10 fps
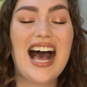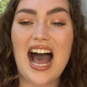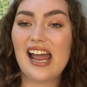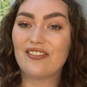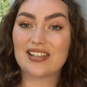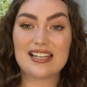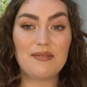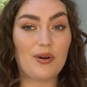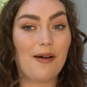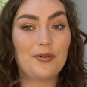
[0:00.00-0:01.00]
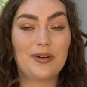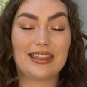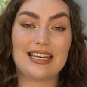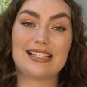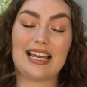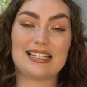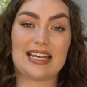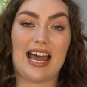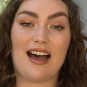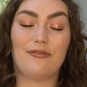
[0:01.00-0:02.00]
I have the same problem with this as I
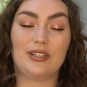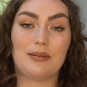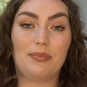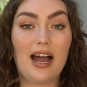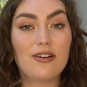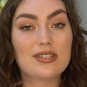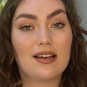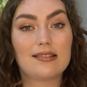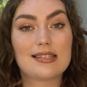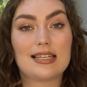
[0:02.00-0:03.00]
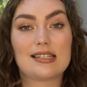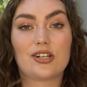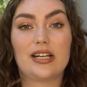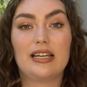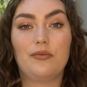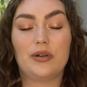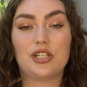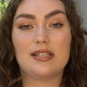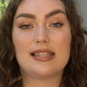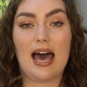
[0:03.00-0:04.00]
have with the Biossance sunscreen, which
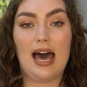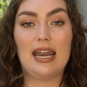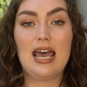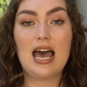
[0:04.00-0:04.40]
is that